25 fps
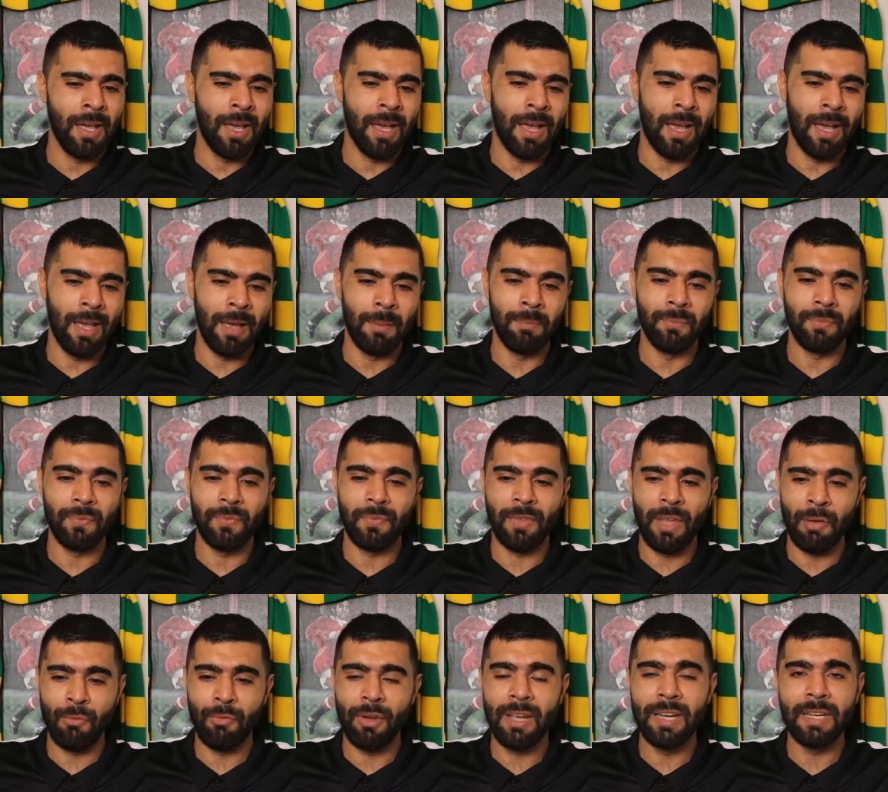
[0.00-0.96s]
Um,
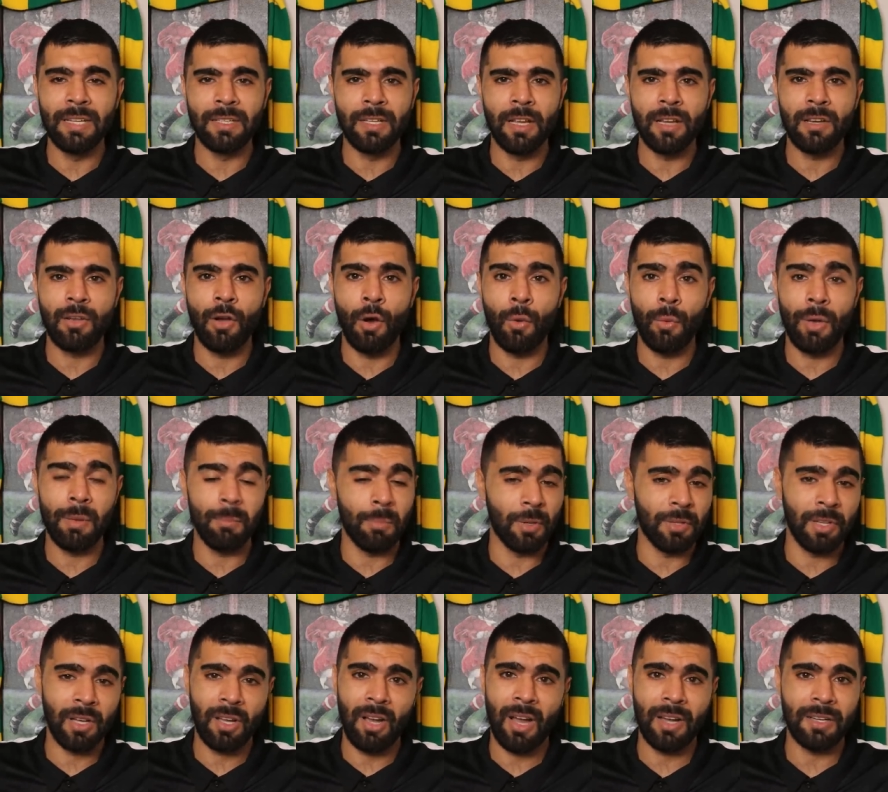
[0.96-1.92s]
they really did go in,
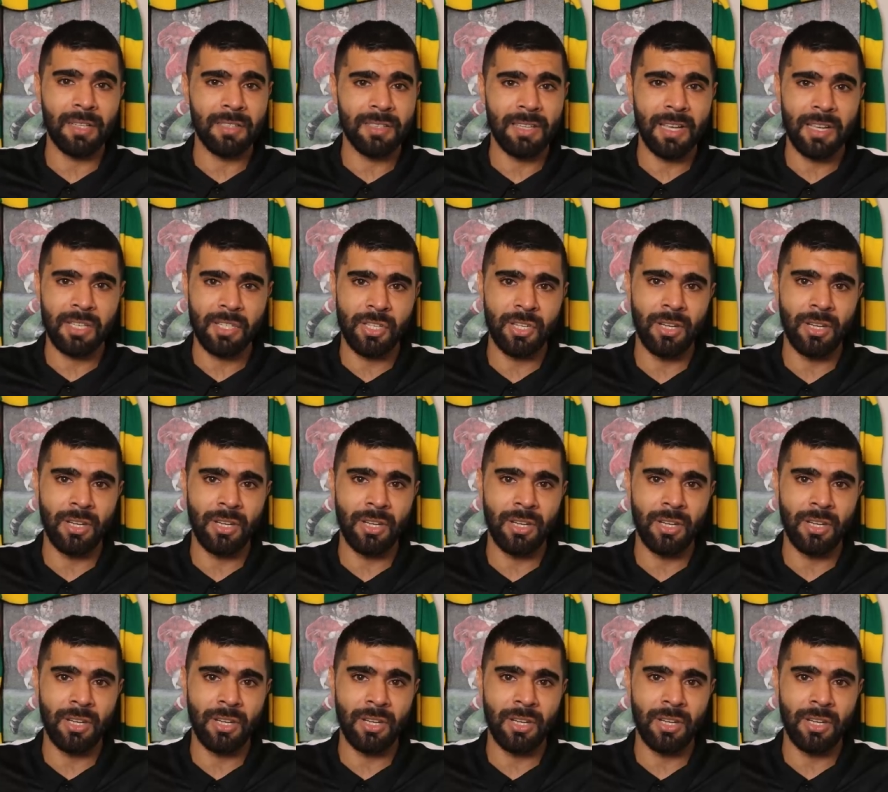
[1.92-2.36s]
but the kind of test